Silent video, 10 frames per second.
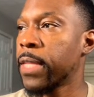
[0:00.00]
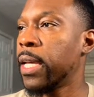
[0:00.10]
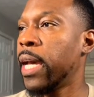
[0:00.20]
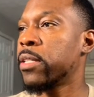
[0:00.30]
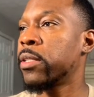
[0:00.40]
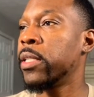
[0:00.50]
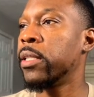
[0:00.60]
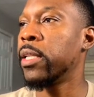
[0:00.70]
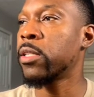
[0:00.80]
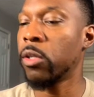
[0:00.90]
Actually,
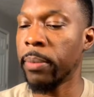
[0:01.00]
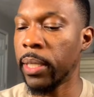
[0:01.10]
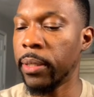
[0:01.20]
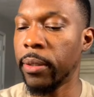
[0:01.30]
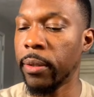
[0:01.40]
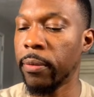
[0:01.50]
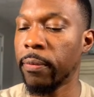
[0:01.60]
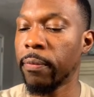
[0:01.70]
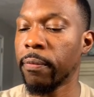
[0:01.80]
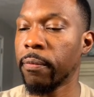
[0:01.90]
let's go to my LinkedIn.
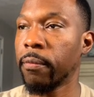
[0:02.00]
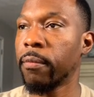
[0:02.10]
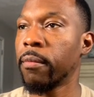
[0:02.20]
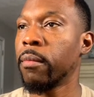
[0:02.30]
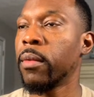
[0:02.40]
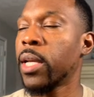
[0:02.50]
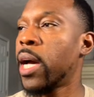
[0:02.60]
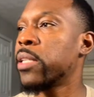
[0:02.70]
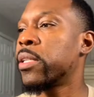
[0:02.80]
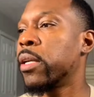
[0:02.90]

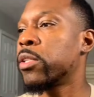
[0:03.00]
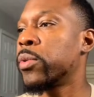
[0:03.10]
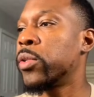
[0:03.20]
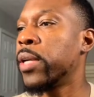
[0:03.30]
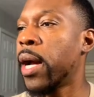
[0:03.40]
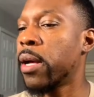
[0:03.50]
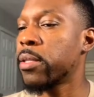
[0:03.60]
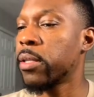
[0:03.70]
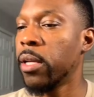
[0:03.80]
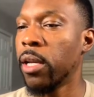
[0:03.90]
I'll share this with you
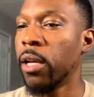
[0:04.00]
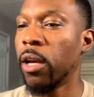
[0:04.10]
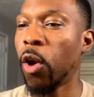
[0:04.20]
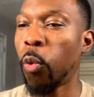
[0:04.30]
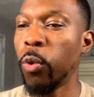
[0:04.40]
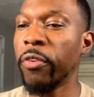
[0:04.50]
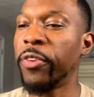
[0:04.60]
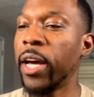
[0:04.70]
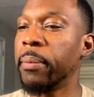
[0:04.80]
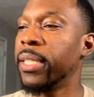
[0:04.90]
guys. We're
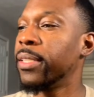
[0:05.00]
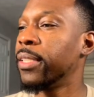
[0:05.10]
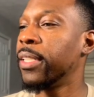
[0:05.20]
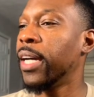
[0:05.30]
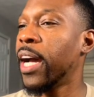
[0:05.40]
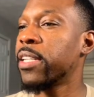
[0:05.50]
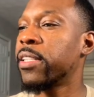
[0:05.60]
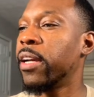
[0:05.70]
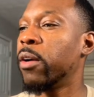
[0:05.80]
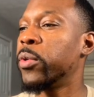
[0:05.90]
family. I'll
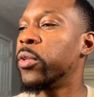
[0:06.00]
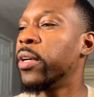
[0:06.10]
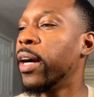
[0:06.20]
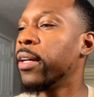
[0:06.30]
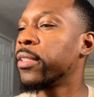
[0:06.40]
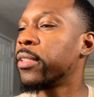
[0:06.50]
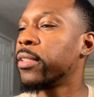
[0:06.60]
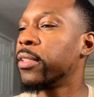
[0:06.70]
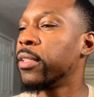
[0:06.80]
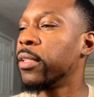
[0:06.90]
share it with you guys.
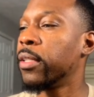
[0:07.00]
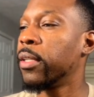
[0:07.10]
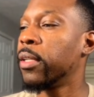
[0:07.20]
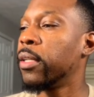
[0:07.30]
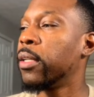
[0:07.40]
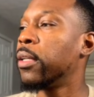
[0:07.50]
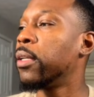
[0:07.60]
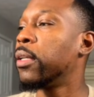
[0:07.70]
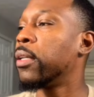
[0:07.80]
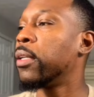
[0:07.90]

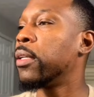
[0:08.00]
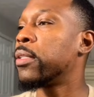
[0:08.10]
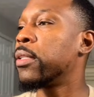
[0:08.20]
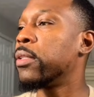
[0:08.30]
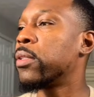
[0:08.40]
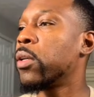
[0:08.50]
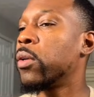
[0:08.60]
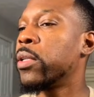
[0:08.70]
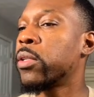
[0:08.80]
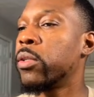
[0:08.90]
Let's see. So
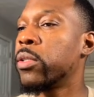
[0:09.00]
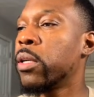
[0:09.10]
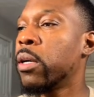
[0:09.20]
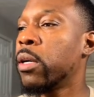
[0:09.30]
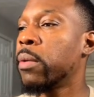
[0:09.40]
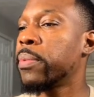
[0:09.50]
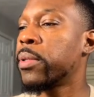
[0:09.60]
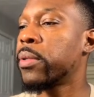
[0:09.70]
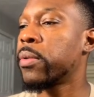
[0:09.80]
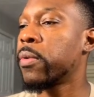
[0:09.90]
let's go to
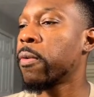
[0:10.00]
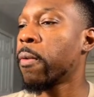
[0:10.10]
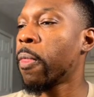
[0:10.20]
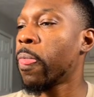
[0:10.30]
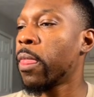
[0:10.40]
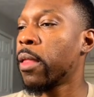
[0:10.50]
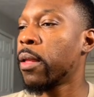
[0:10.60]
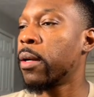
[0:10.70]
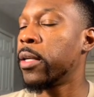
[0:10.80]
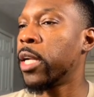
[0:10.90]
jobs.
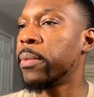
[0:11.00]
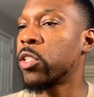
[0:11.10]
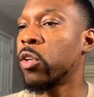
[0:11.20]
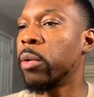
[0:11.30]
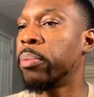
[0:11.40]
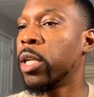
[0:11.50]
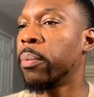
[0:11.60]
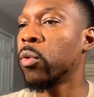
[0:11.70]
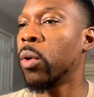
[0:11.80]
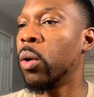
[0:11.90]
And I'm just going to pull up a
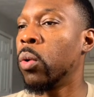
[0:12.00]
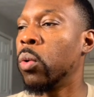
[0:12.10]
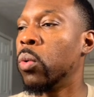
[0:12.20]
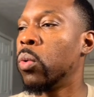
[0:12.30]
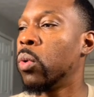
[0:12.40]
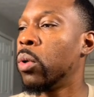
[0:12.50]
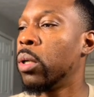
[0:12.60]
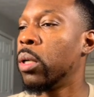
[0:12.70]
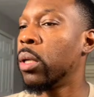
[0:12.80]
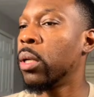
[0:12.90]
role.
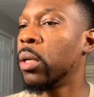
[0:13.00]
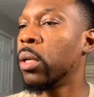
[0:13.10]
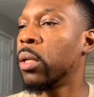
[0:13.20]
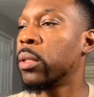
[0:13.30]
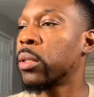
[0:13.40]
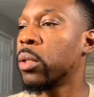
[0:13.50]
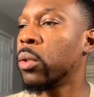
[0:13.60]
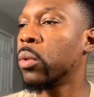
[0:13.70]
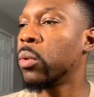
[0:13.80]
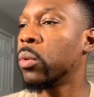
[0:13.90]
Let's
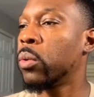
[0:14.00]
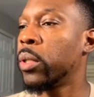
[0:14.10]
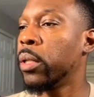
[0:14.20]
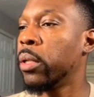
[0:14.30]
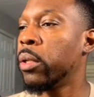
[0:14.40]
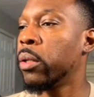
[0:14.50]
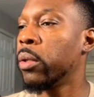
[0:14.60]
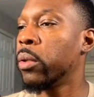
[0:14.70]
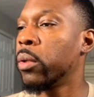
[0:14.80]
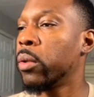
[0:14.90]
go here.